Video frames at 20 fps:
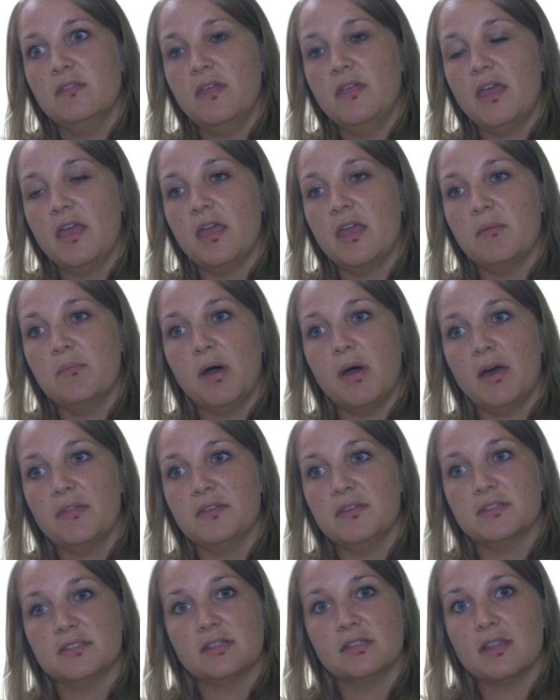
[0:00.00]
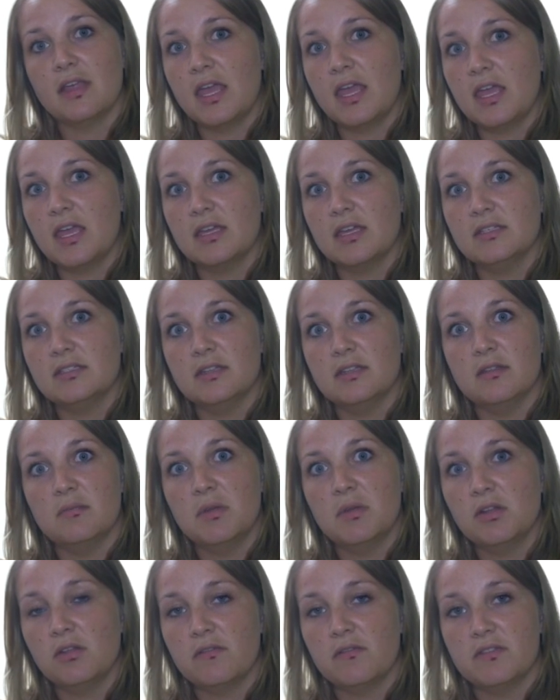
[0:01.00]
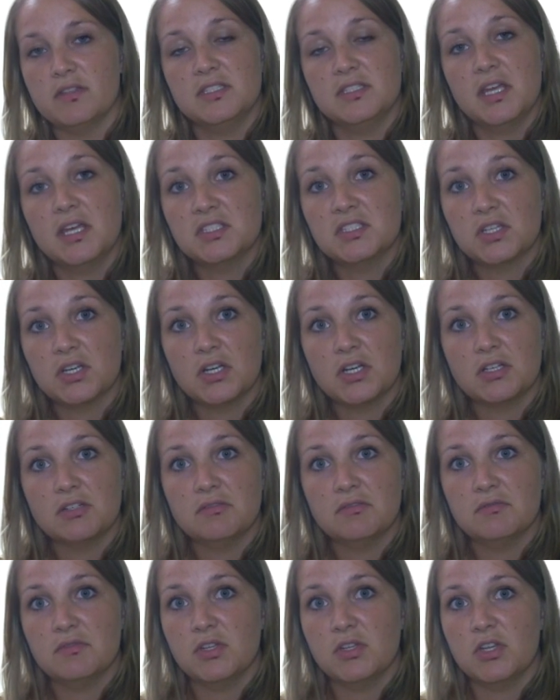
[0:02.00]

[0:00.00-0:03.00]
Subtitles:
they bought this land in the middle of the desert.